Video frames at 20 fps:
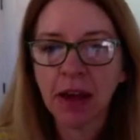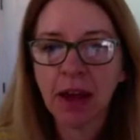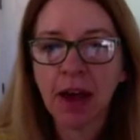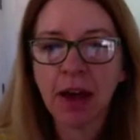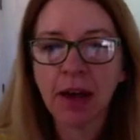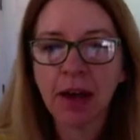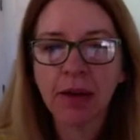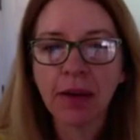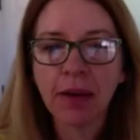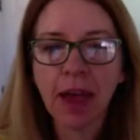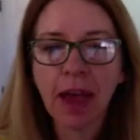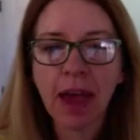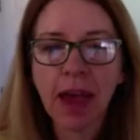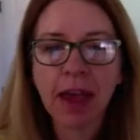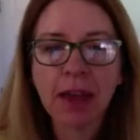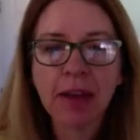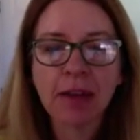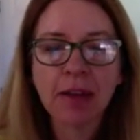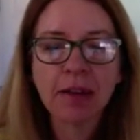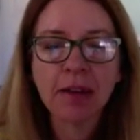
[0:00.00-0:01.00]
uh,
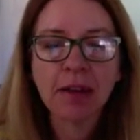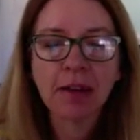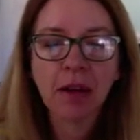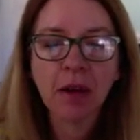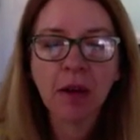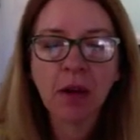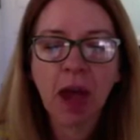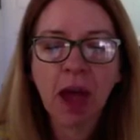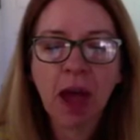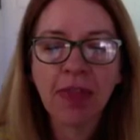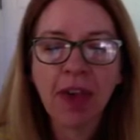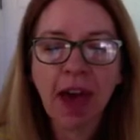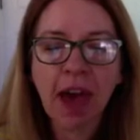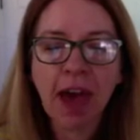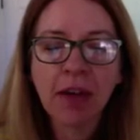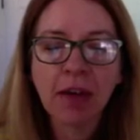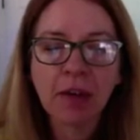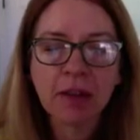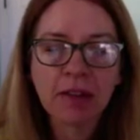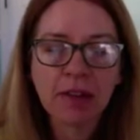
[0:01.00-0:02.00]
and and
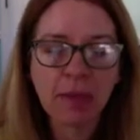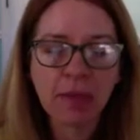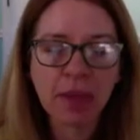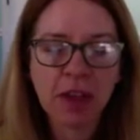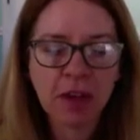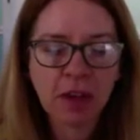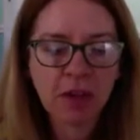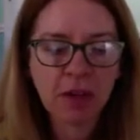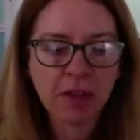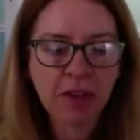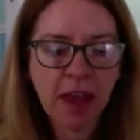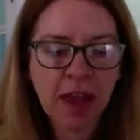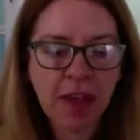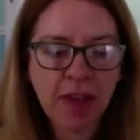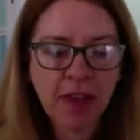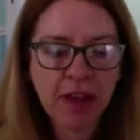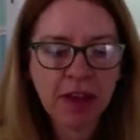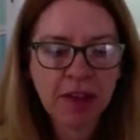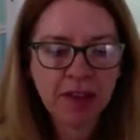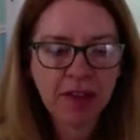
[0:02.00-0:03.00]
that is something you said,
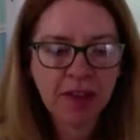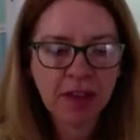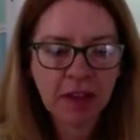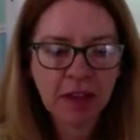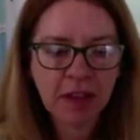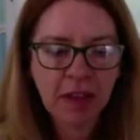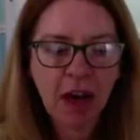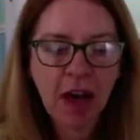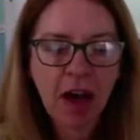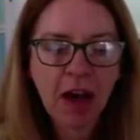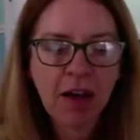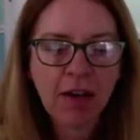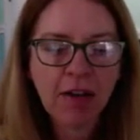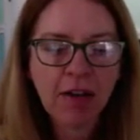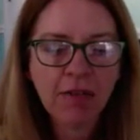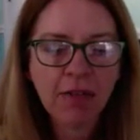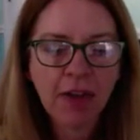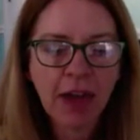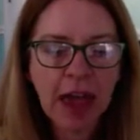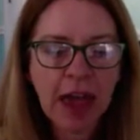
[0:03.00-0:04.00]
that it's the
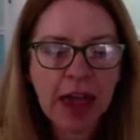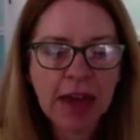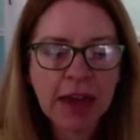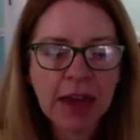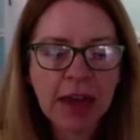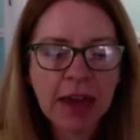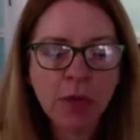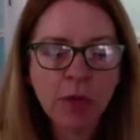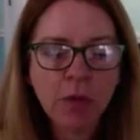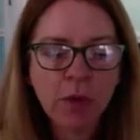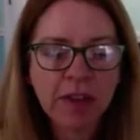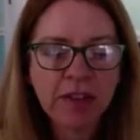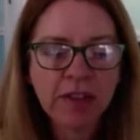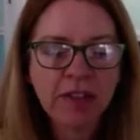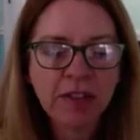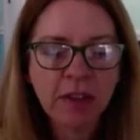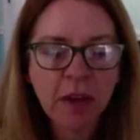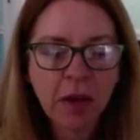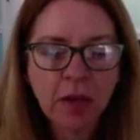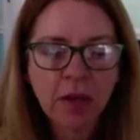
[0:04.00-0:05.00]
love, and it was
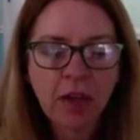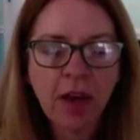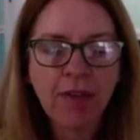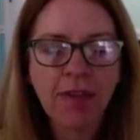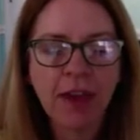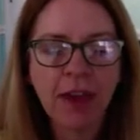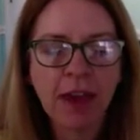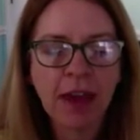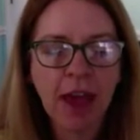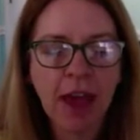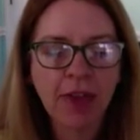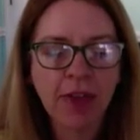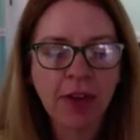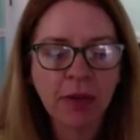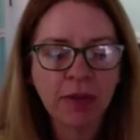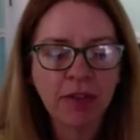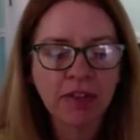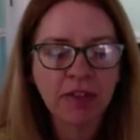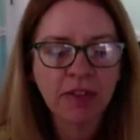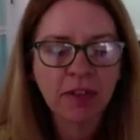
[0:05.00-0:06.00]
so loving, and there
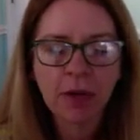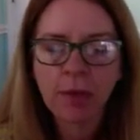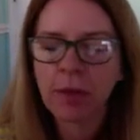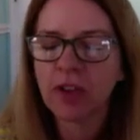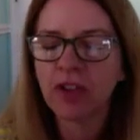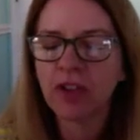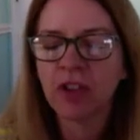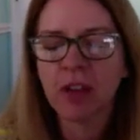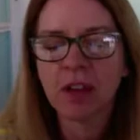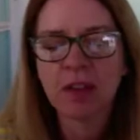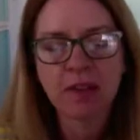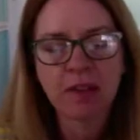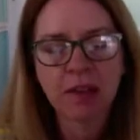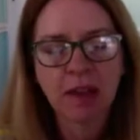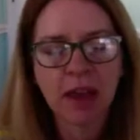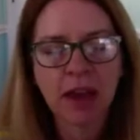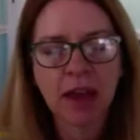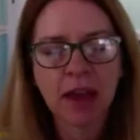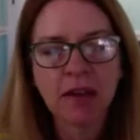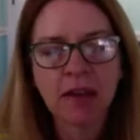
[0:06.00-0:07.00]
was so much
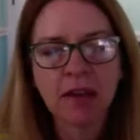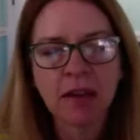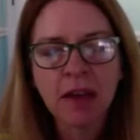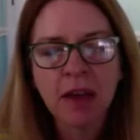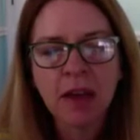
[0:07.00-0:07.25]
insight